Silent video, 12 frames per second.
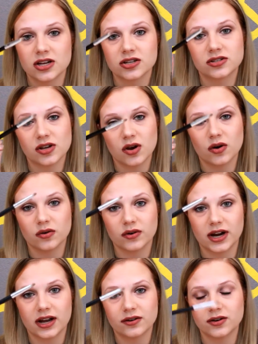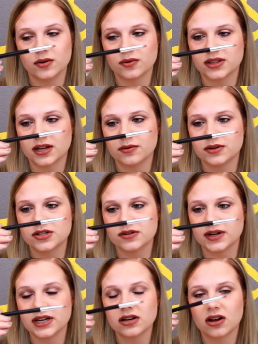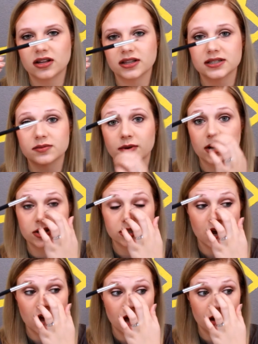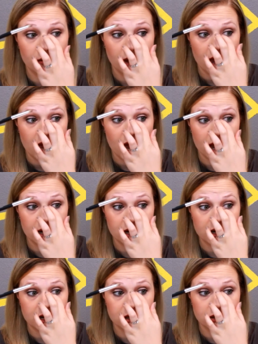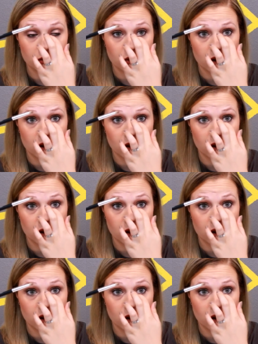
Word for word: so Crown knew what they were doing on this brush, um, and it is